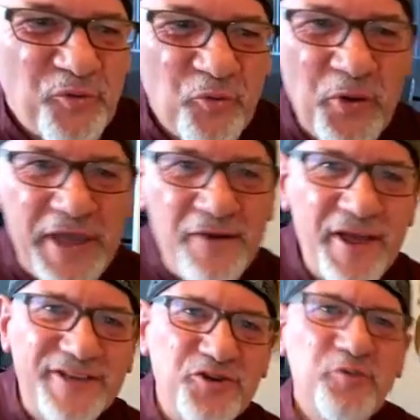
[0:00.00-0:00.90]
We
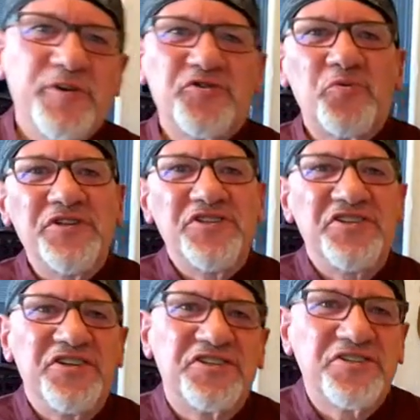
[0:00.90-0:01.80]
as humans
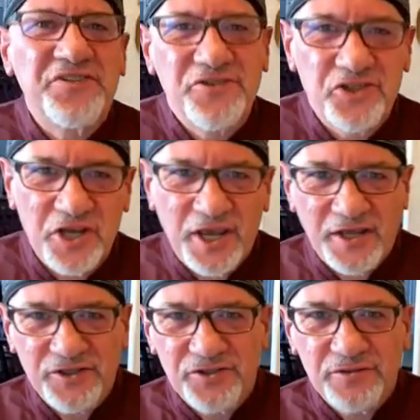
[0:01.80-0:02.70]
resist
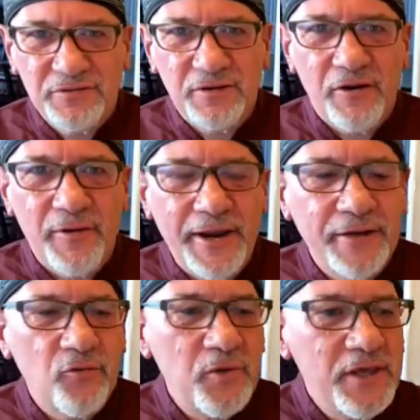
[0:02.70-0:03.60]
change. All right.
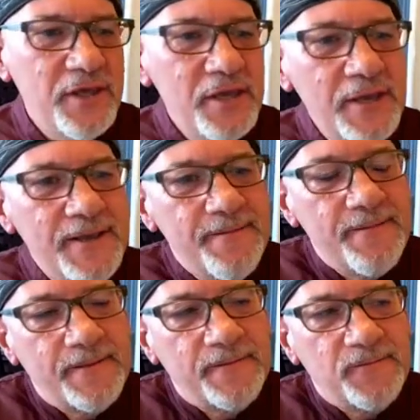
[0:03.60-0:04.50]
We
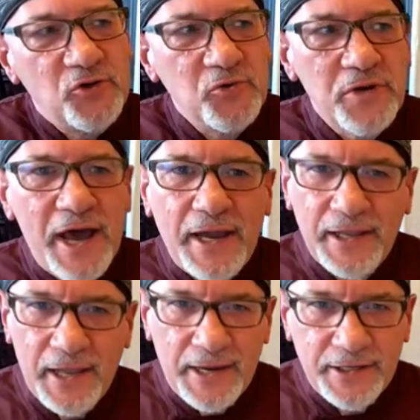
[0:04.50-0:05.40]
do not
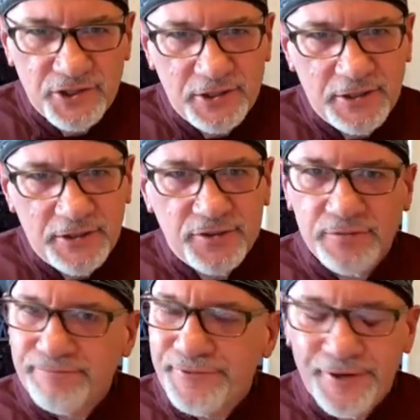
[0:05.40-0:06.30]
like change,
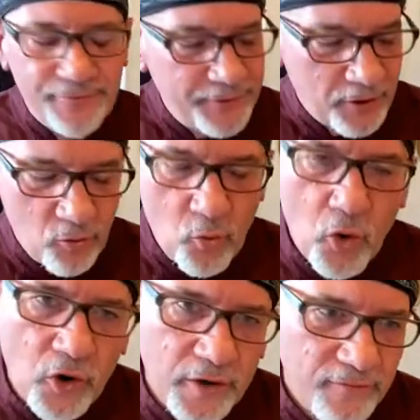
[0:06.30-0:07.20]
in our
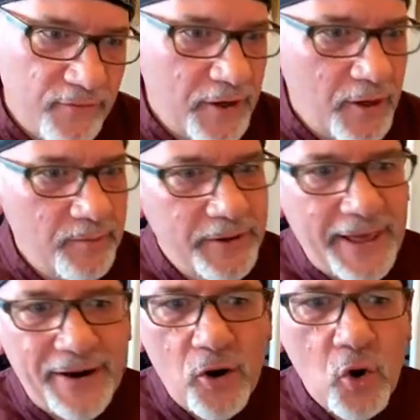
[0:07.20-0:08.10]
work environment,
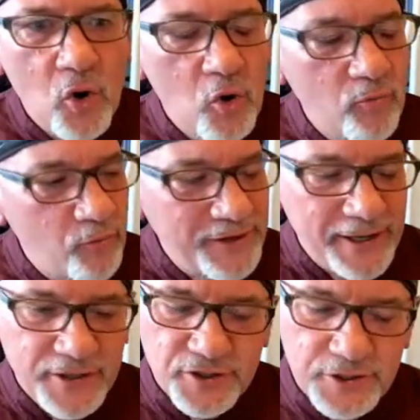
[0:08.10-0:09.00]
at home,
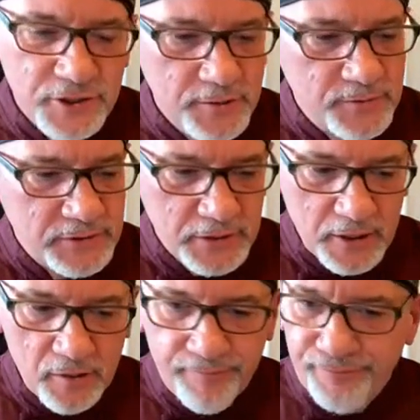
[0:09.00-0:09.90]
relationships,
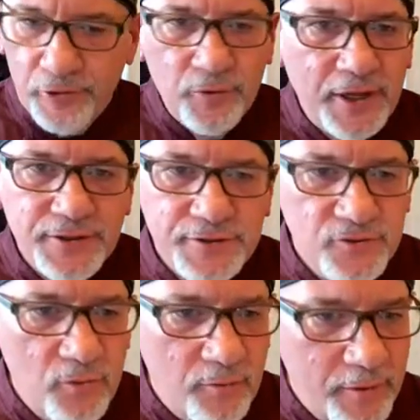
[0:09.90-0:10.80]
locations
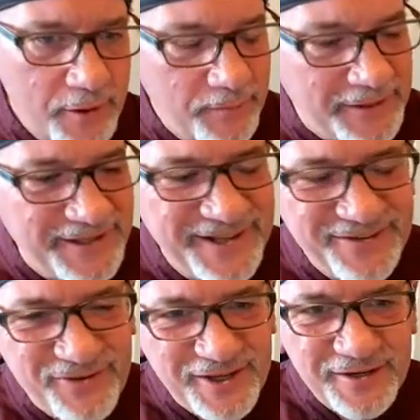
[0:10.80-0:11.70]
of where we're going to be
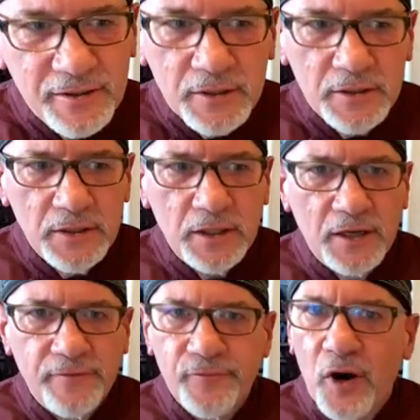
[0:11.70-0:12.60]
living,
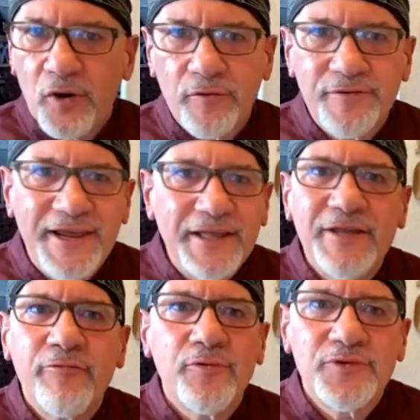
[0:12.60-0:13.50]
our
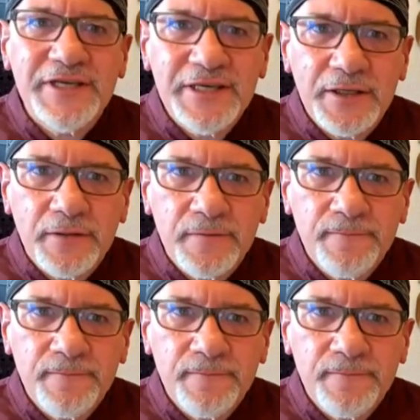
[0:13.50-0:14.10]
daily routine.